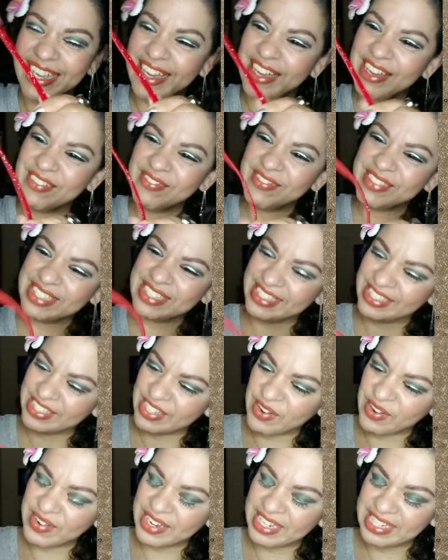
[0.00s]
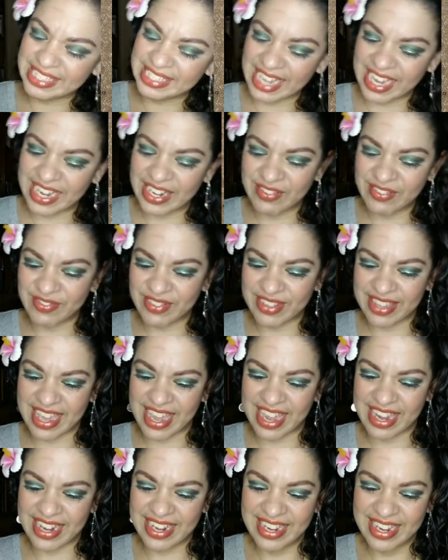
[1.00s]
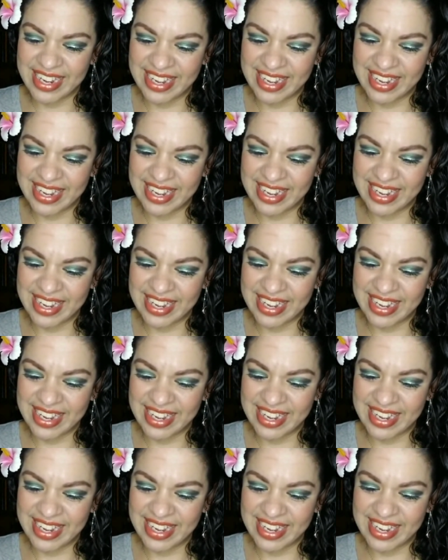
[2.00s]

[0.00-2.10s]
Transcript: I'm so excited for that.